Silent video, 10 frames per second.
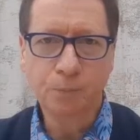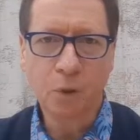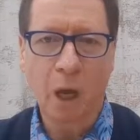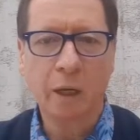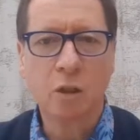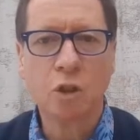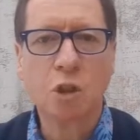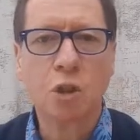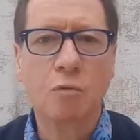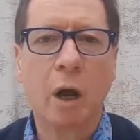and at
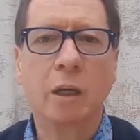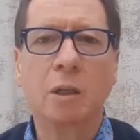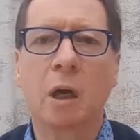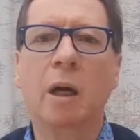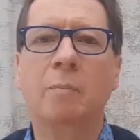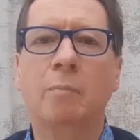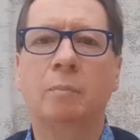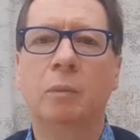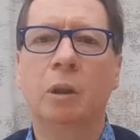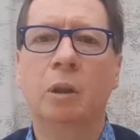just the right time.
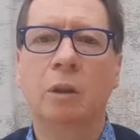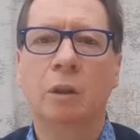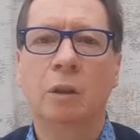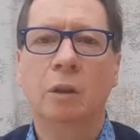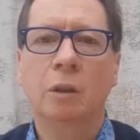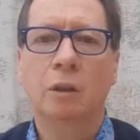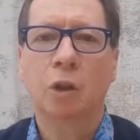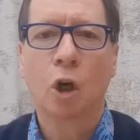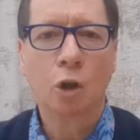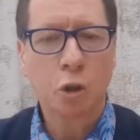
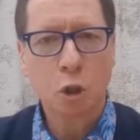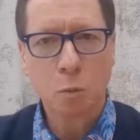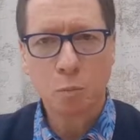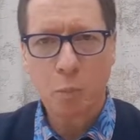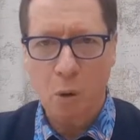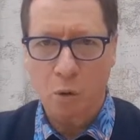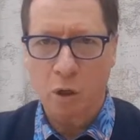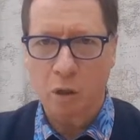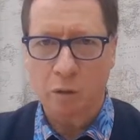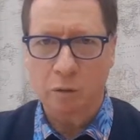God spoke,